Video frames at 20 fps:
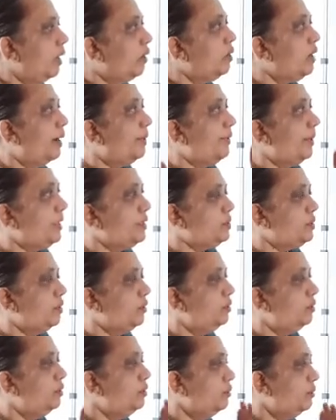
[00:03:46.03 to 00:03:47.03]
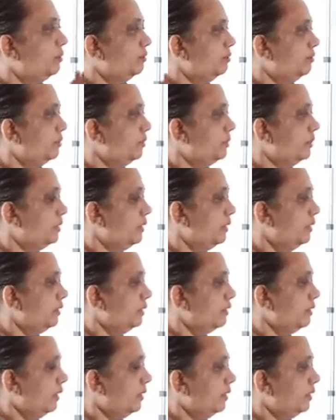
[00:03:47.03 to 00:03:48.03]
coming to
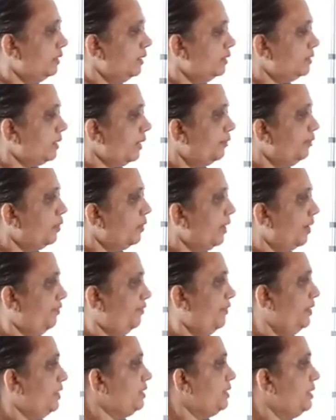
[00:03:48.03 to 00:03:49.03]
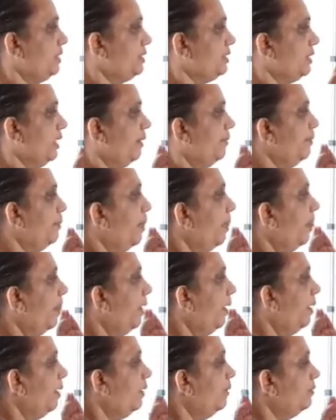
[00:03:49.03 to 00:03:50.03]
some more definitions.
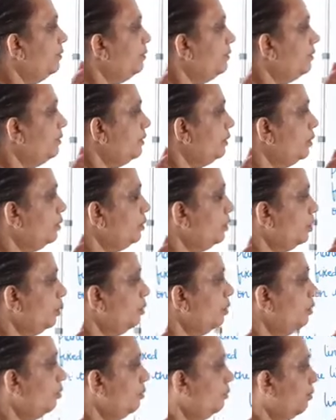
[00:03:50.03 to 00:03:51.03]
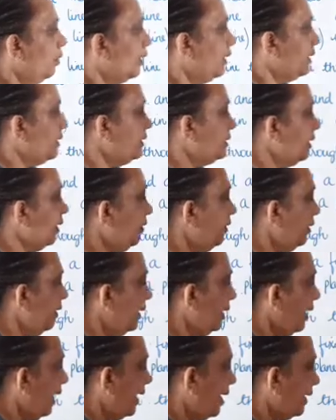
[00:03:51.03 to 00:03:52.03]
You know what is the
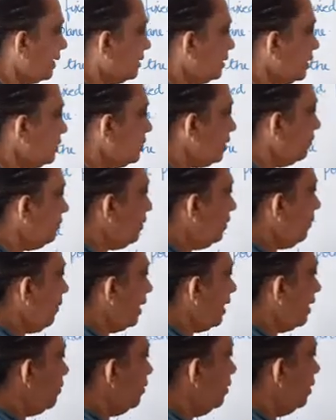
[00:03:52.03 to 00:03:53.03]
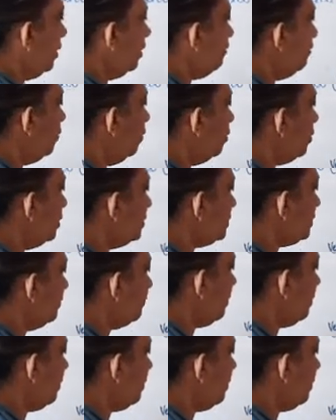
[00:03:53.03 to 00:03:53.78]
directrix of the parabola, focus of